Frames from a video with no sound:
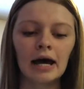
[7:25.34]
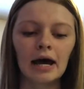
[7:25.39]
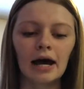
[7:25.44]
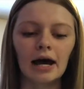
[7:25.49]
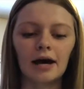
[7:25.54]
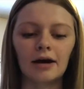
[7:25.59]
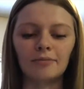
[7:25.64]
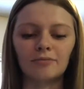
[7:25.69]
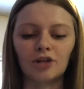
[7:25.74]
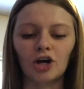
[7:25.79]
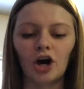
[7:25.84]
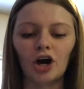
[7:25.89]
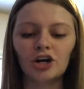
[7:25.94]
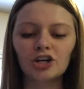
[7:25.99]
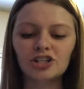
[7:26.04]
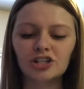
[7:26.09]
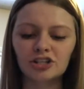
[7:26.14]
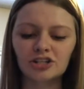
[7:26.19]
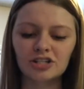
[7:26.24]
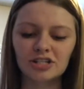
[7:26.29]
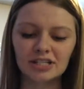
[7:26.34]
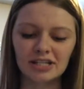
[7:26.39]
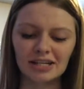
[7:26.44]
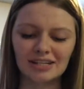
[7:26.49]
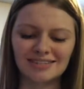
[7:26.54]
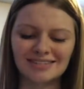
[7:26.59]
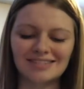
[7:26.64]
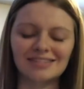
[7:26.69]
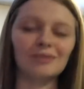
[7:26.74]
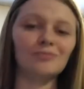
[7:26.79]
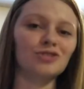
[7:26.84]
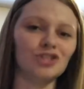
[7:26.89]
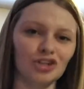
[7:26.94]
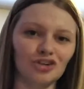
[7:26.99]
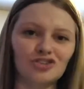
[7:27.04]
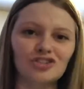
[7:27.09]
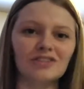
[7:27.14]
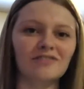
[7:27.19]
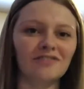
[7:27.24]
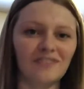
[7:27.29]
The ARCH understands some
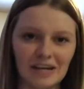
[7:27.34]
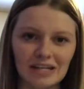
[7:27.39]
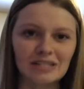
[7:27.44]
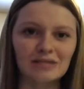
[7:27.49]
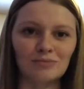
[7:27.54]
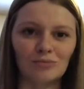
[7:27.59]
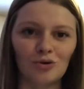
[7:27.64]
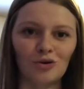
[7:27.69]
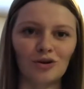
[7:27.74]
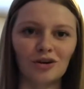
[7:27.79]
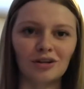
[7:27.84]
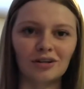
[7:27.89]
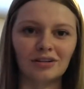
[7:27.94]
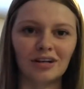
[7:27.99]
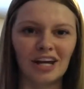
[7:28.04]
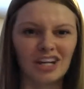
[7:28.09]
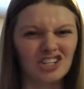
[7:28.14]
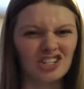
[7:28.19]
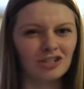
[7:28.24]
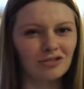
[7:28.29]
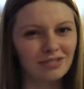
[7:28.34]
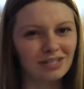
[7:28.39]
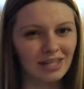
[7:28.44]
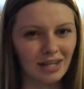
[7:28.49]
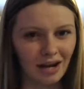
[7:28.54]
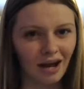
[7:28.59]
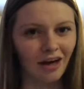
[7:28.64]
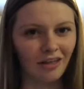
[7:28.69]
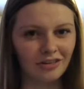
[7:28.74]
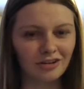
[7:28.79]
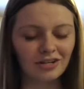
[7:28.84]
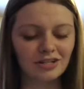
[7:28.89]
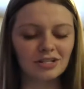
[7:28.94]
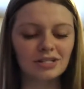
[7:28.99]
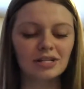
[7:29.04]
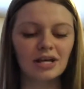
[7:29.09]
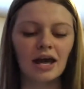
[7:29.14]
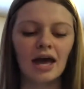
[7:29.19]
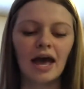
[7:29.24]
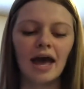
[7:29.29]
children face more issues than others,